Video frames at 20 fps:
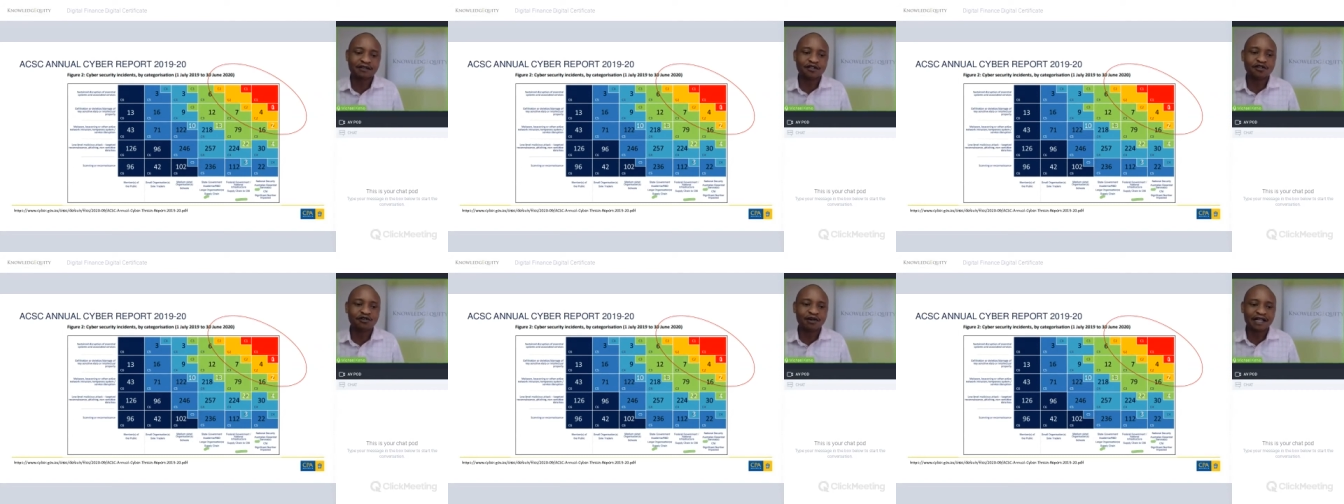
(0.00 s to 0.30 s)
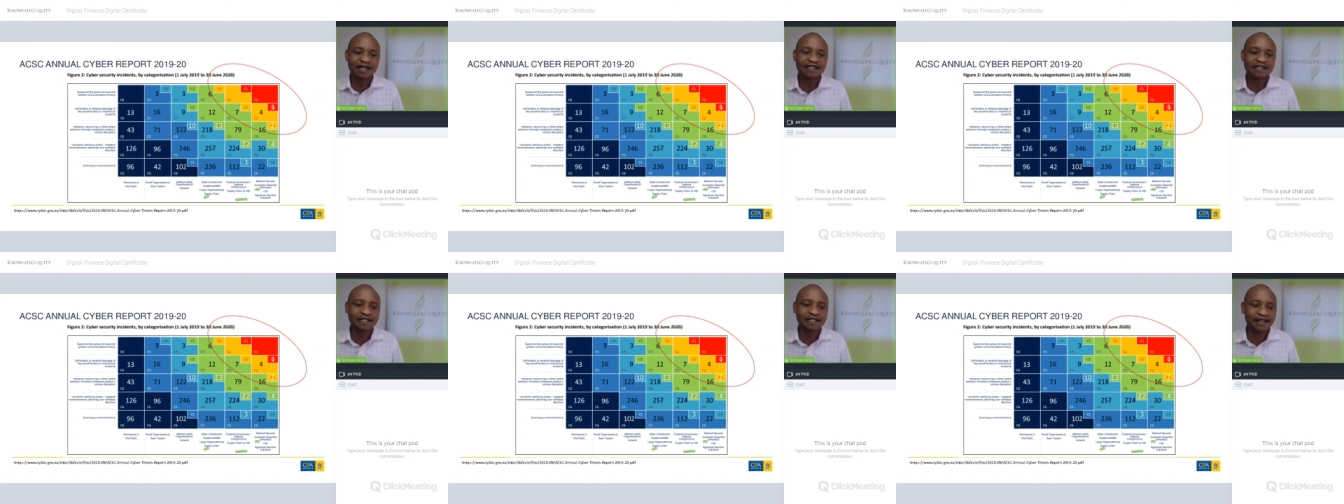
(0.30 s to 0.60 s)
So you
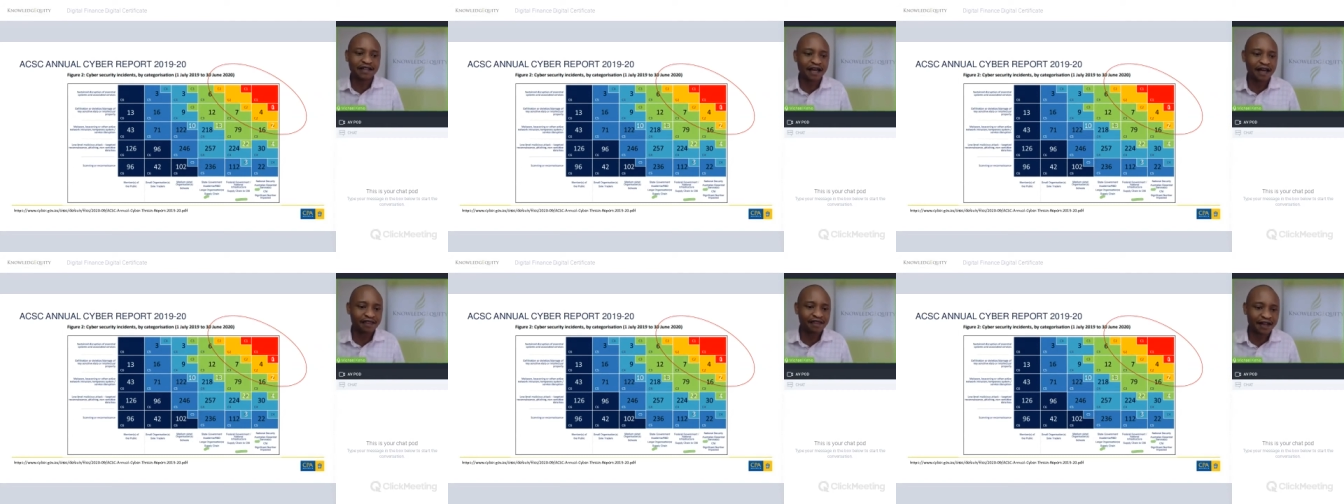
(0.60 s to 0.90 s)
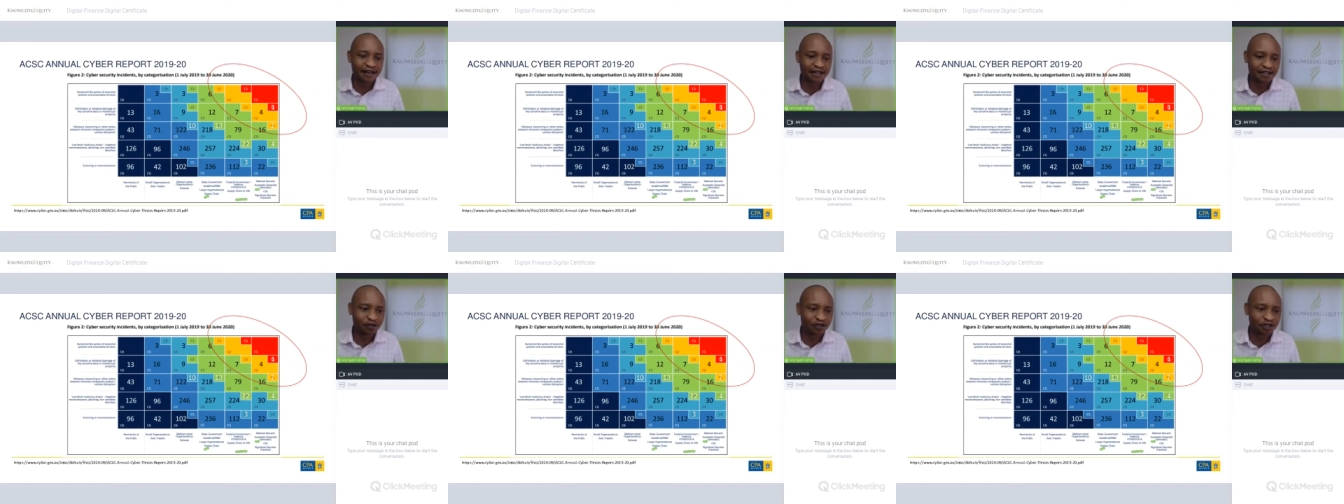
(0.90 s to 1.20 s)
can see there
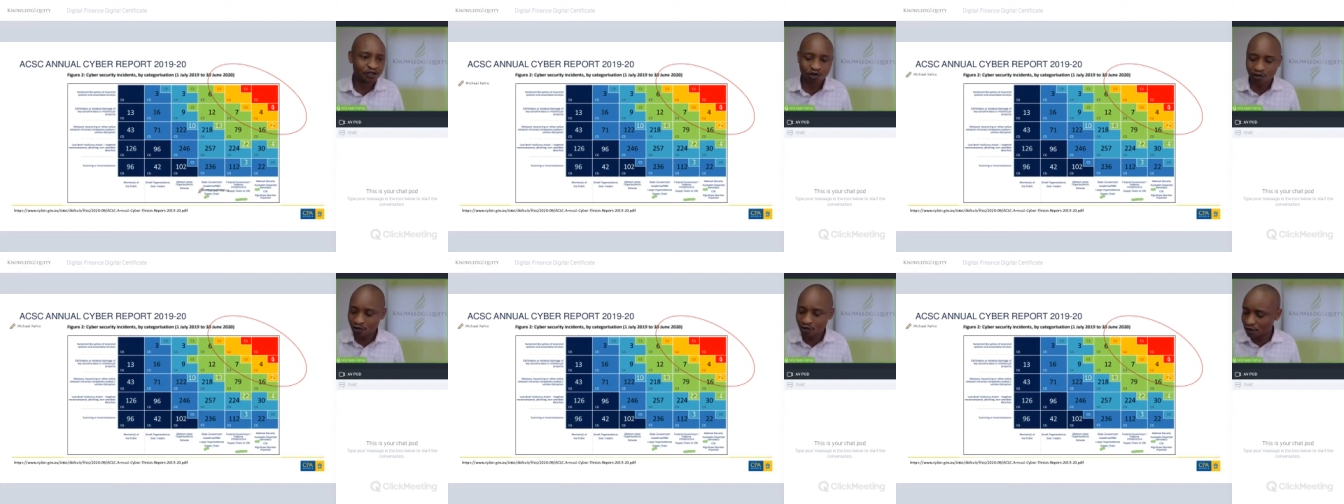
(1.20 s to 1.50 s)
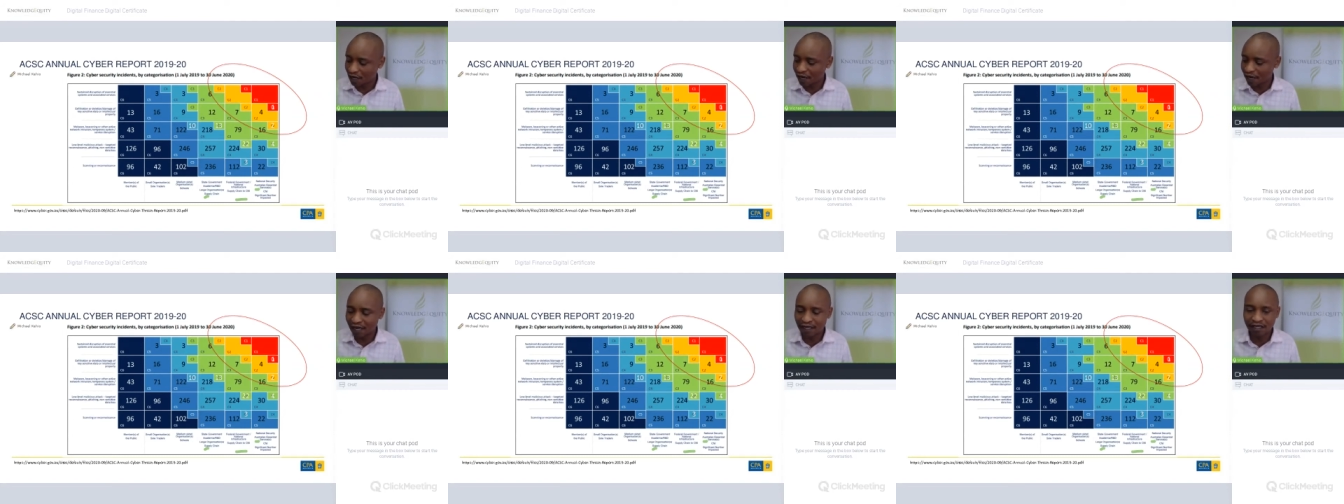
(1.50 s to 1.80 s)
that the
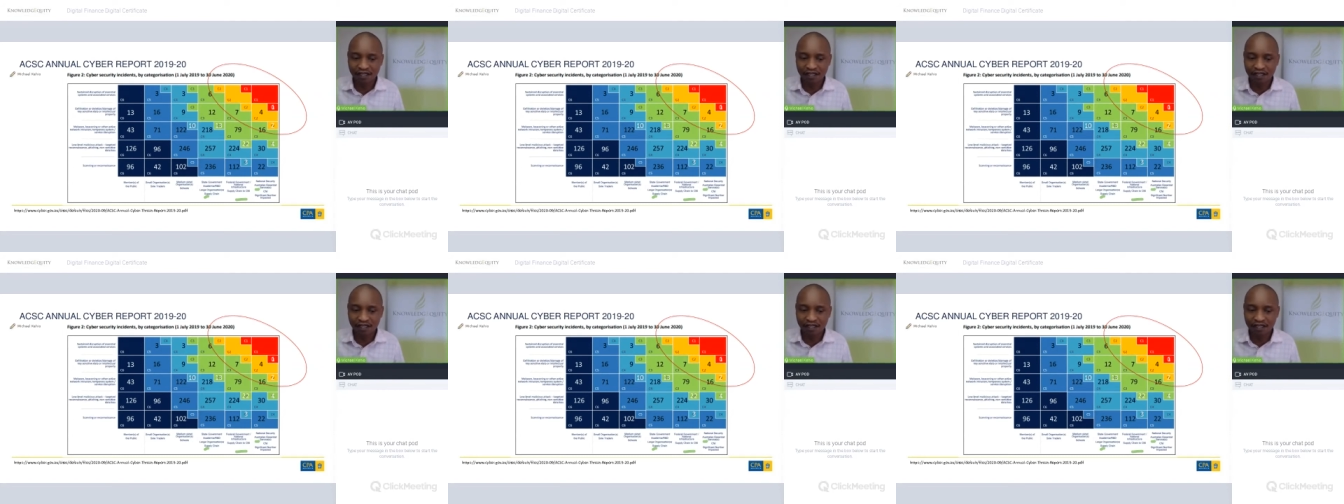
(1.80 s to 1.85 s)
two, and